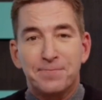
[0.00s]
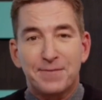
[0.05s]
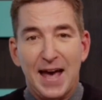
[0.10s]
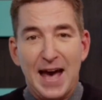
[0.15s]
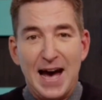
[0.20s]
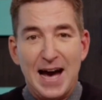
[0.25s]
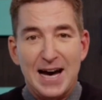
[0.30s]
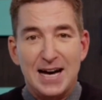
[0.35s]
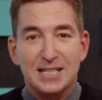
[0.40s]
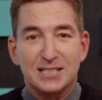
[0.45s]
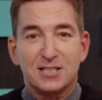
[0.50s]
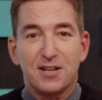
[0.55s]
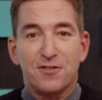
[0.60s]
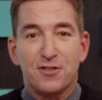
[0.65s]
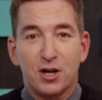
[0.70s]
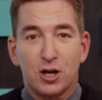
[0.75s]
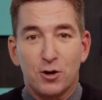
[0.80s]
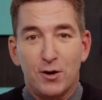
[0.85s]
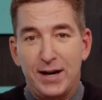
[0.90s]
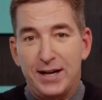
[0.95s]
as
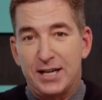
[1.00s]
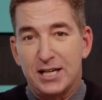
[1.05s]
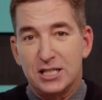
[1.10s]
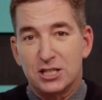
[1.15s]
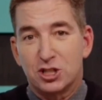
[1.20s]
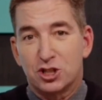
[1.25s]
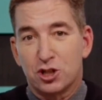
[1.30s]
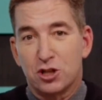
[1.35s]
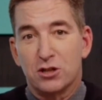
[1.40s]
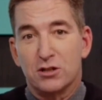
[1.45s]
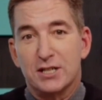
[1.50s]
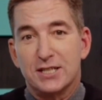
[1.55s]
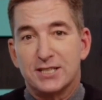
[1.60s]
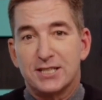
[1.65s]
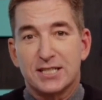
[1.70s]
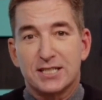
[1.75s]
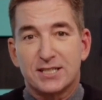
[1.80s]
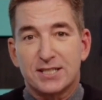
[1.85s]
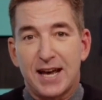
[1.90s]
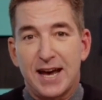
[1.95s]
the greatest
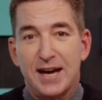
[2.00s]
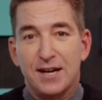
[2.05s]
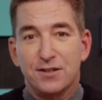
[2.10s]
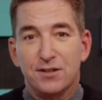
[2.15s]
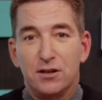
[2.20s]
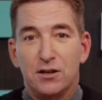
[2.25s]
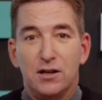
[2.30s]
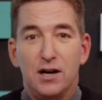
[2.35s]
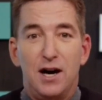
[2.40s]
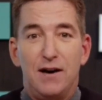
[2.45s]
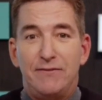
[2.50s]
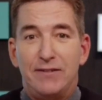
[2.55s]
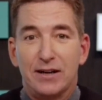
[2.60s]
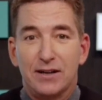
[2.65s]
journalistic scandal of